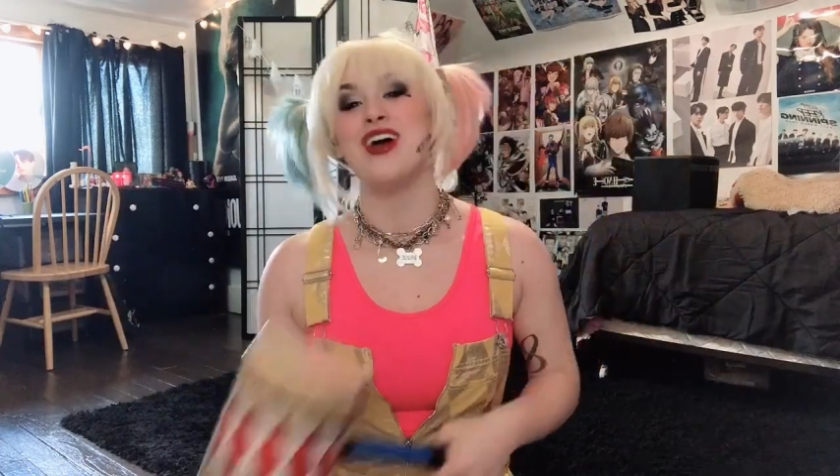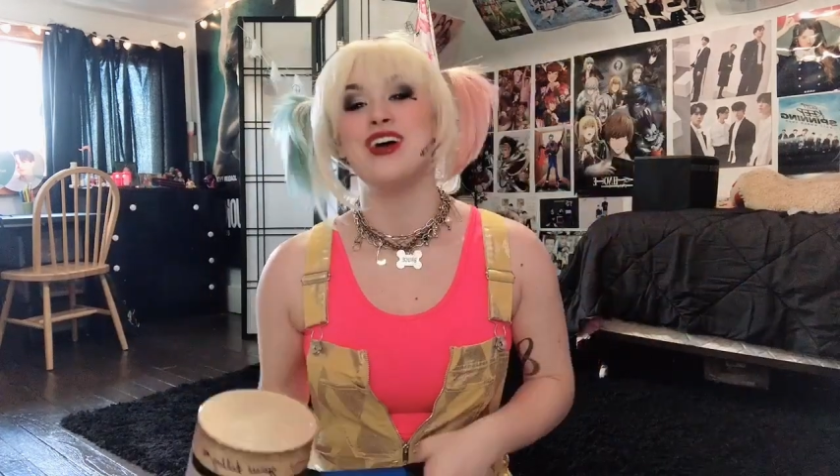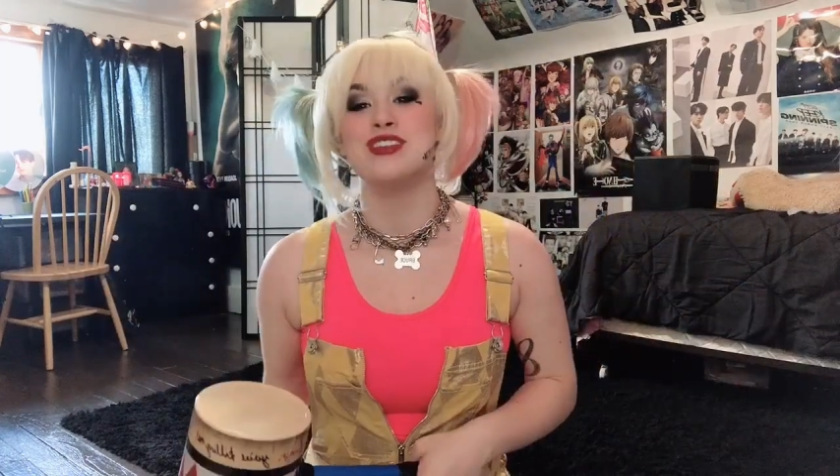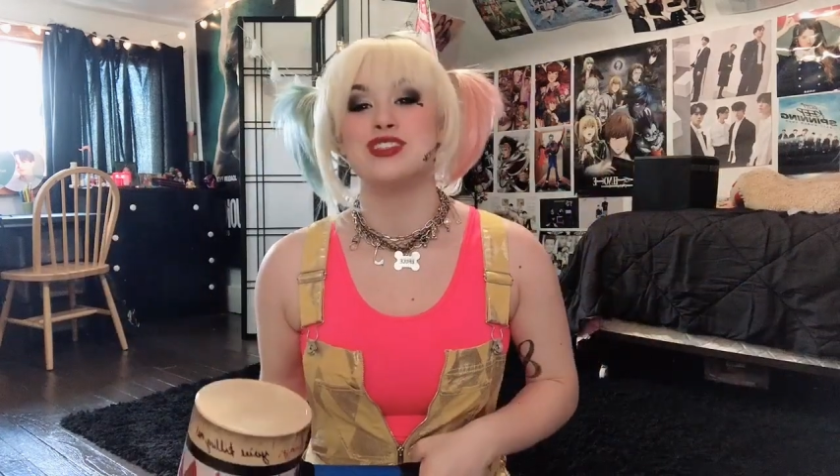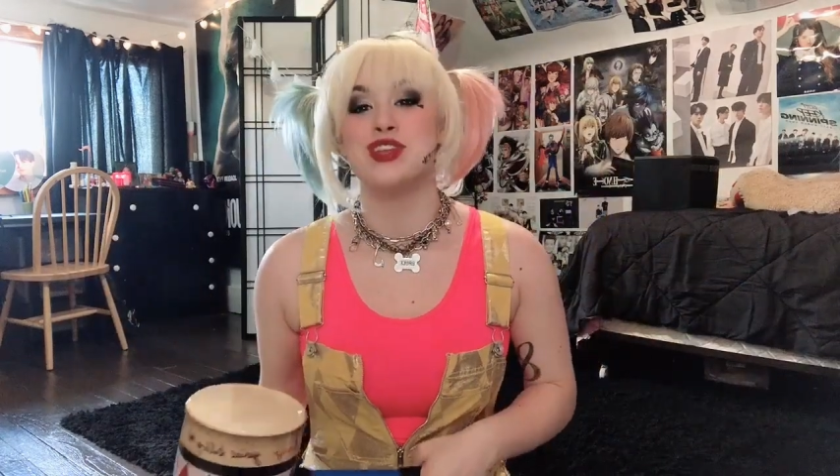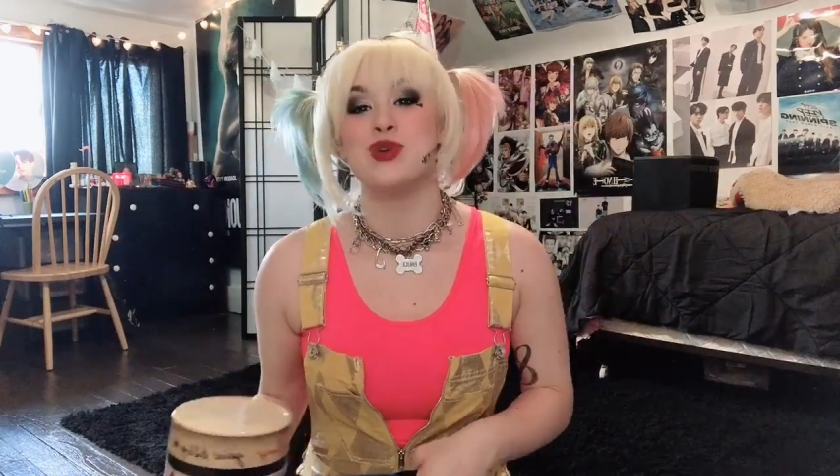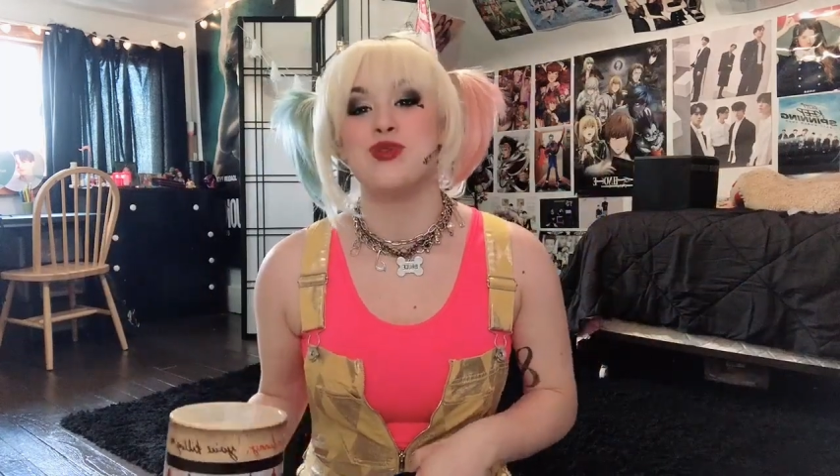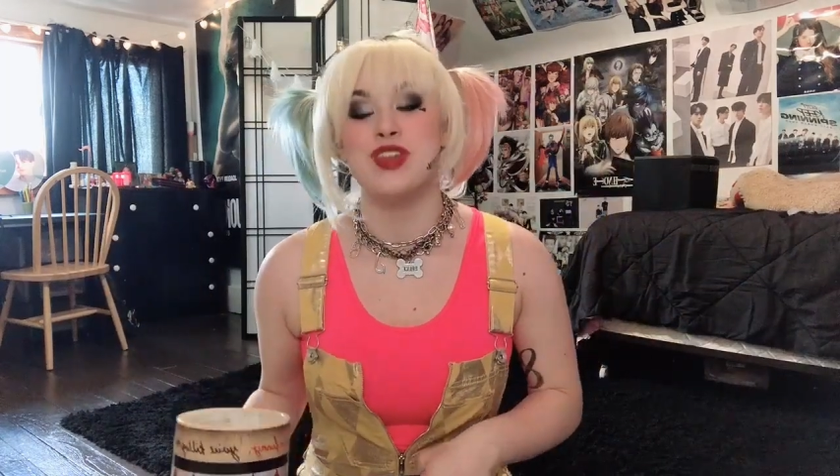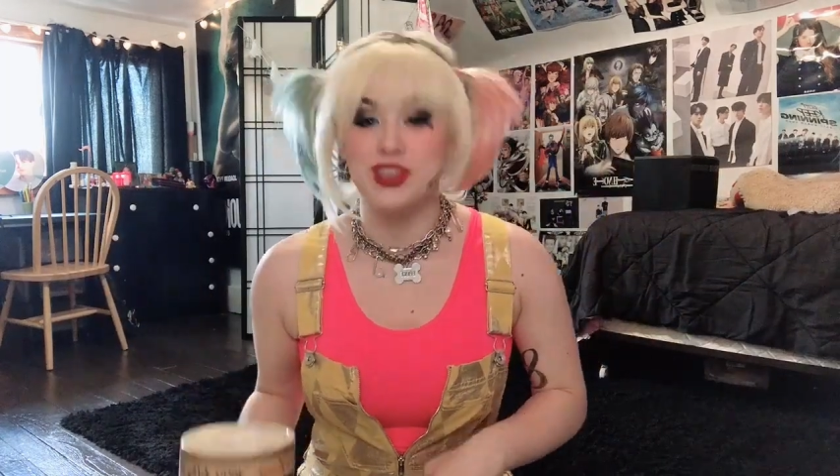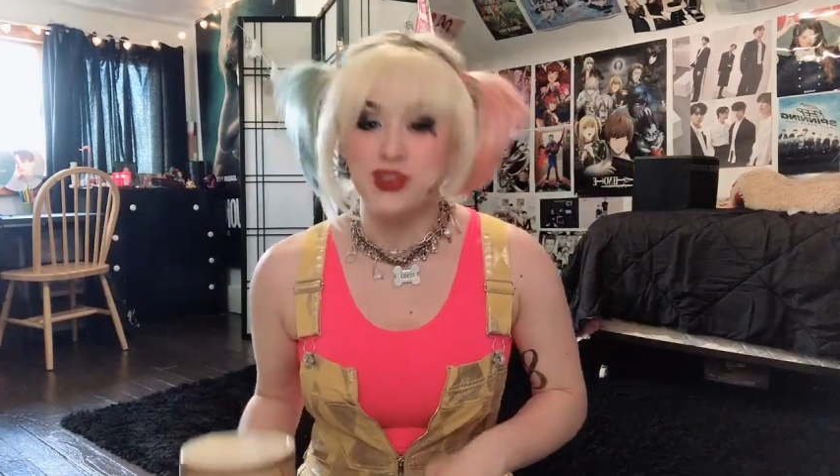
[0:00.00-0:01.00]
So
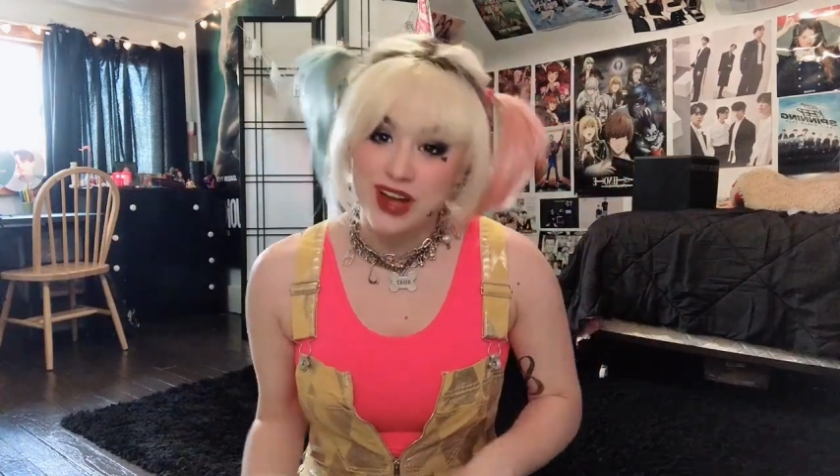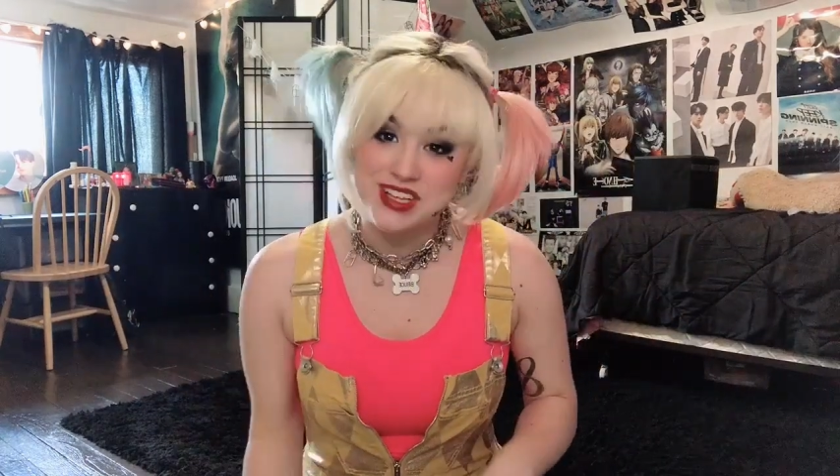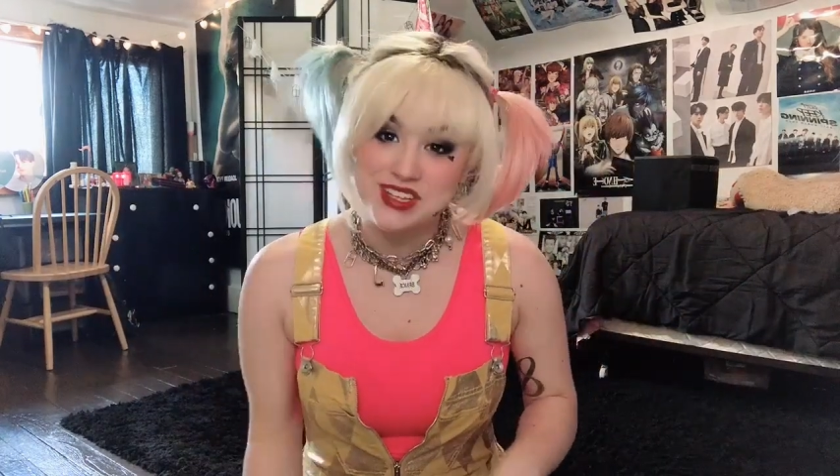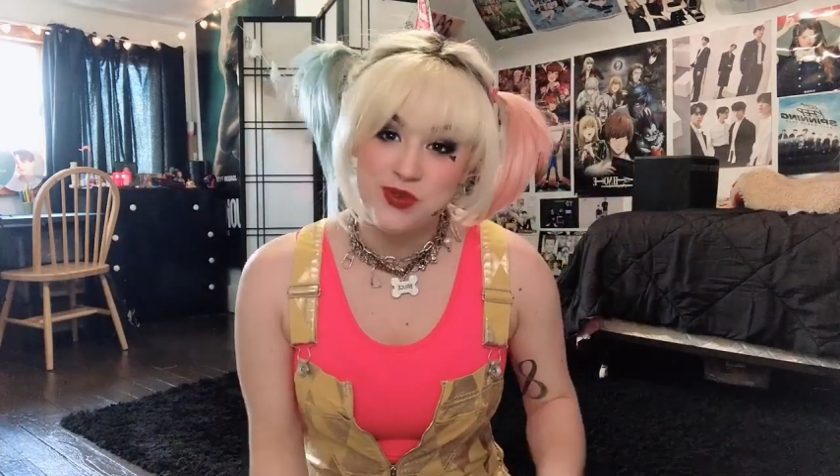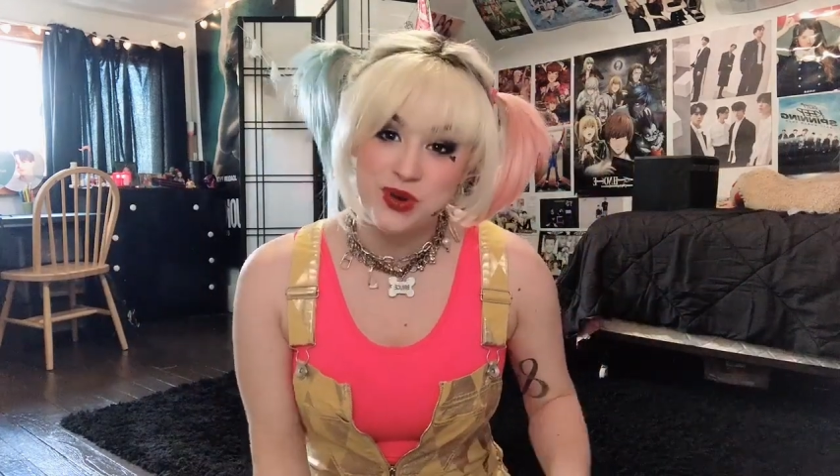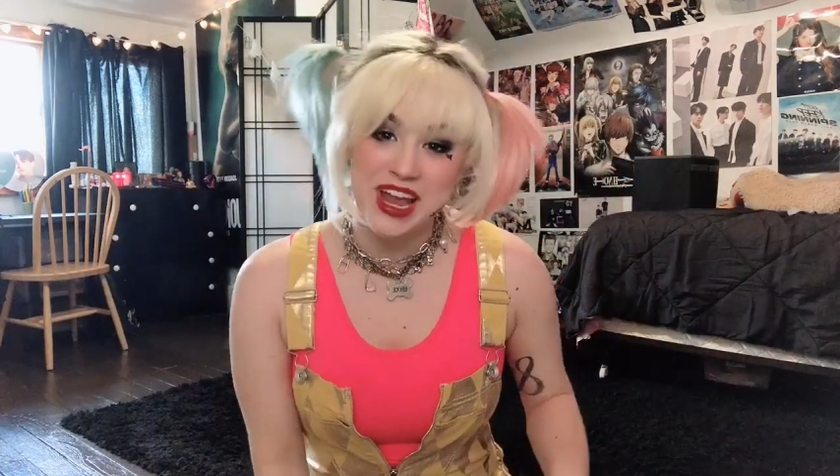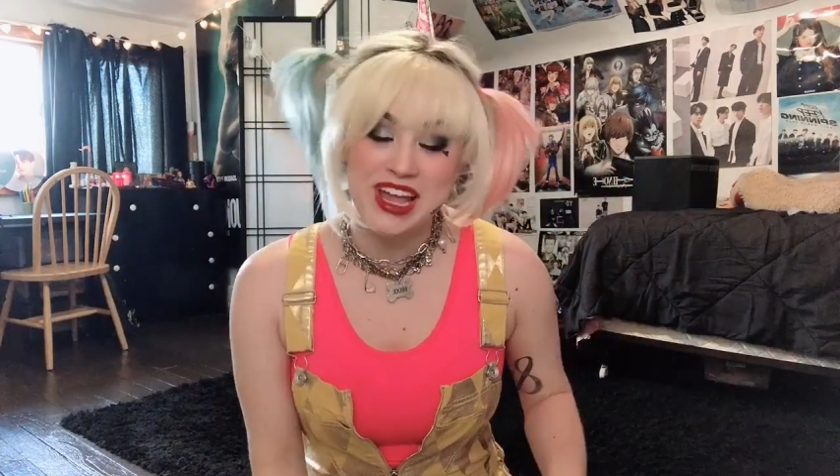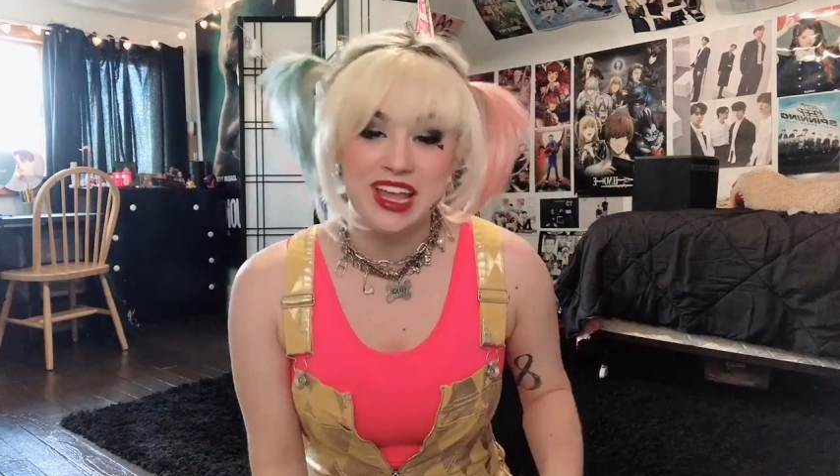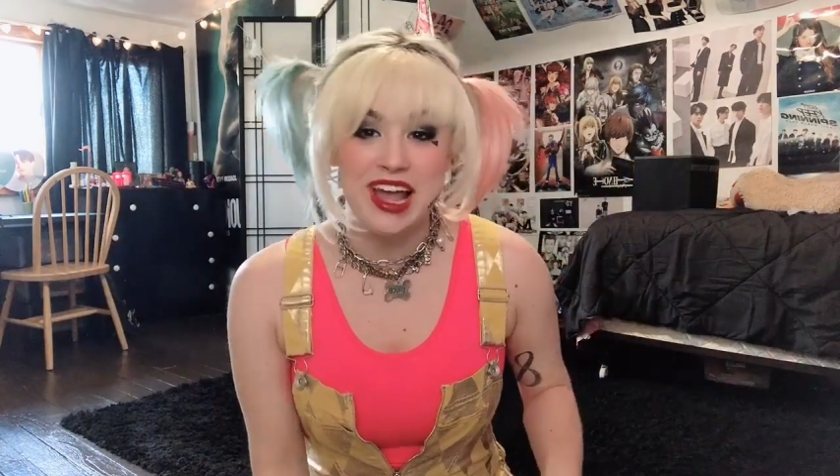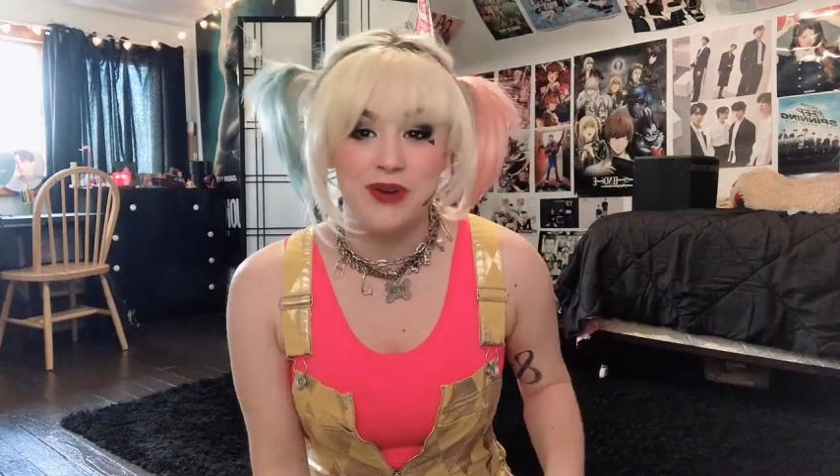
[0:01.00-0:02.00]
thank you guys for hanging out